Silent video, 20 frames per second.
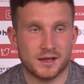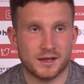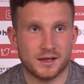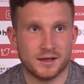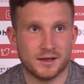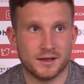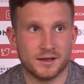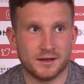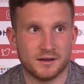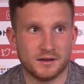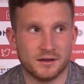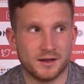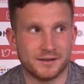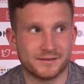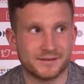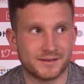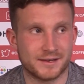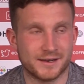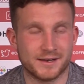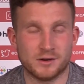uh, I
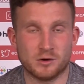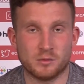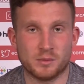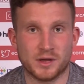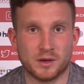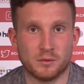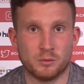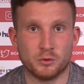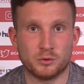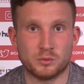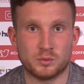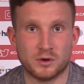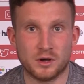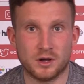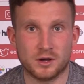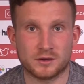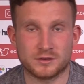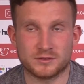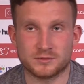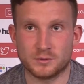did a little bit of
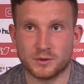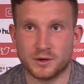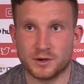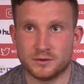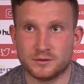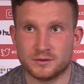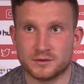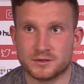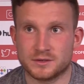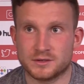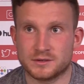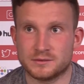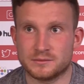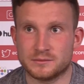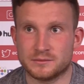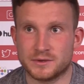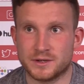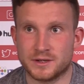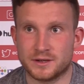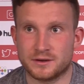woodwork as well,
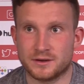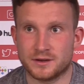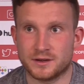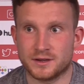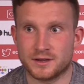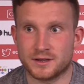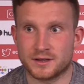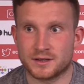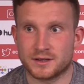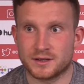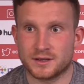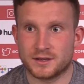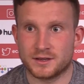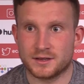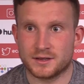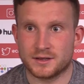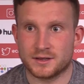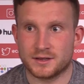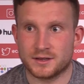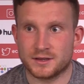where I
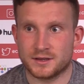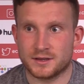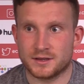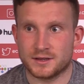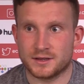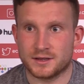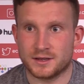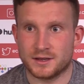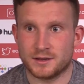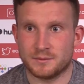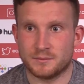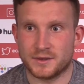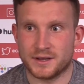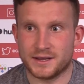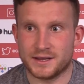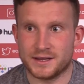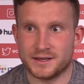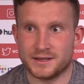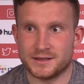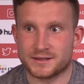I
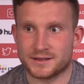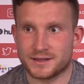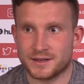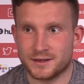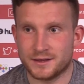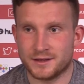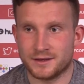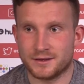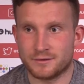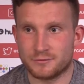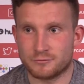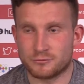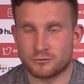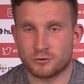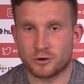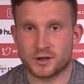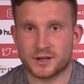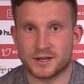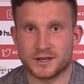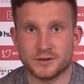made a
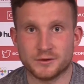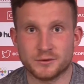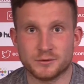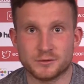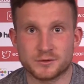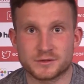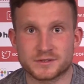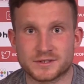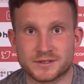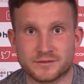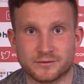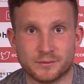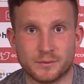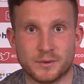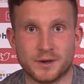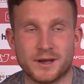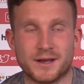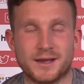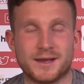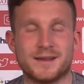Rocking Horse for
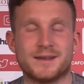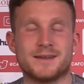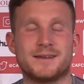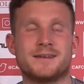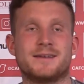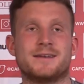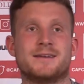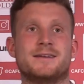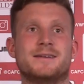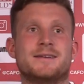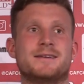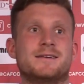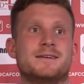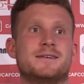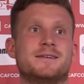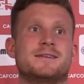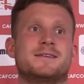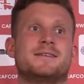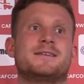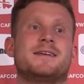my
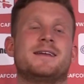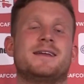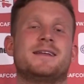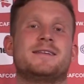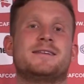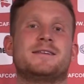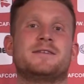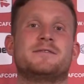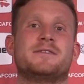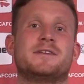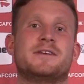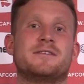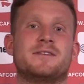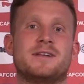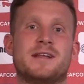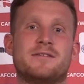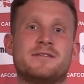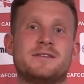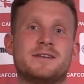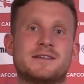uh, end of year
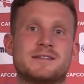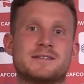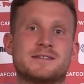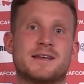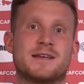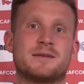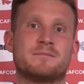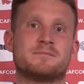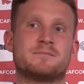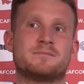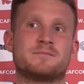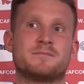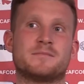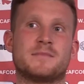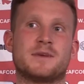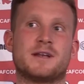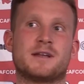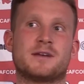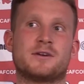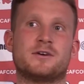11 exam
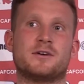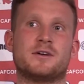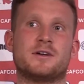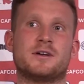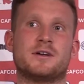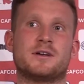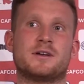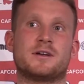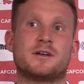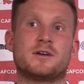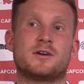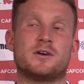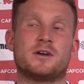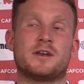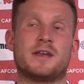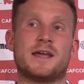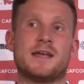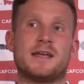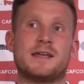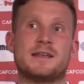and I got, a, I got
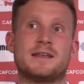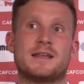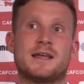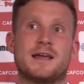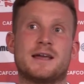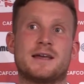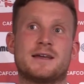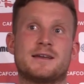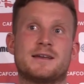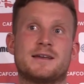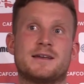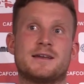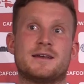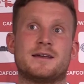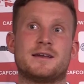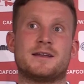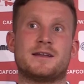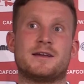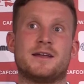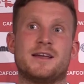an A in that.
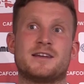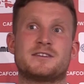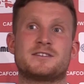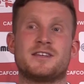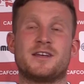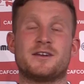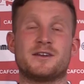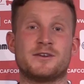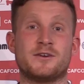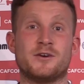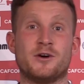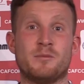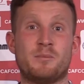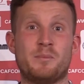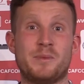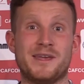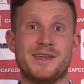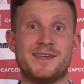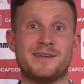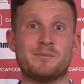And I actually only got a
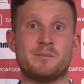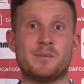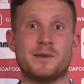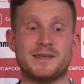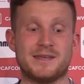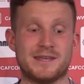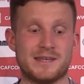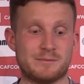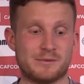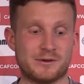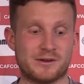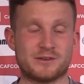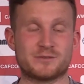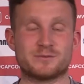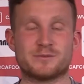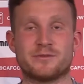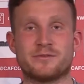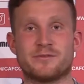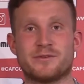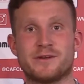B in PE because
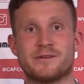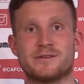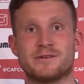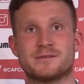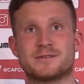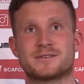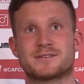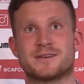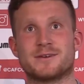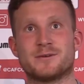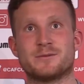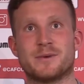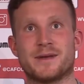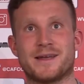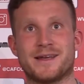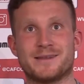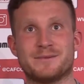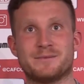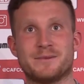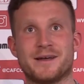my theory was so
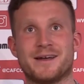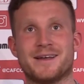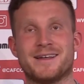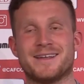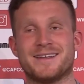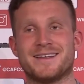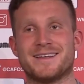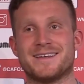bad, but